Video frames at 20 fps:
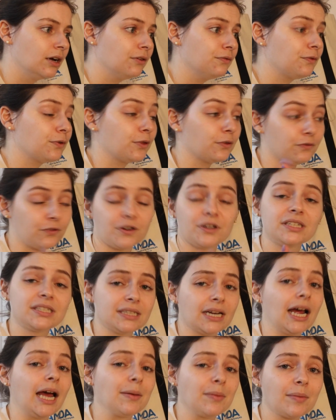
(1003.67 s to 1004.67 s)
for the first
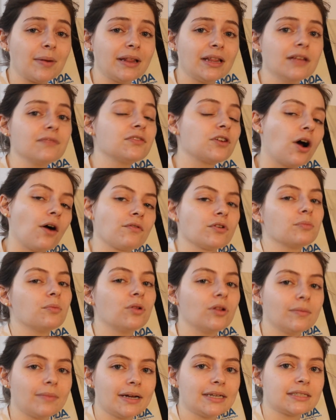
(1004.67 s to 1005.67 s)
time in my life,
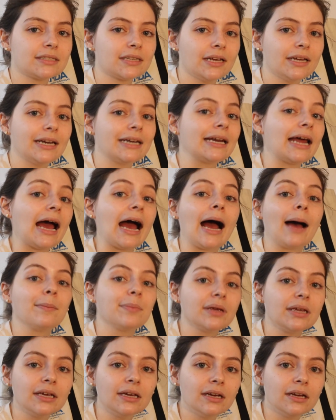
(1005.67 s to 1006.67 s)
comfortable in my skin and happy.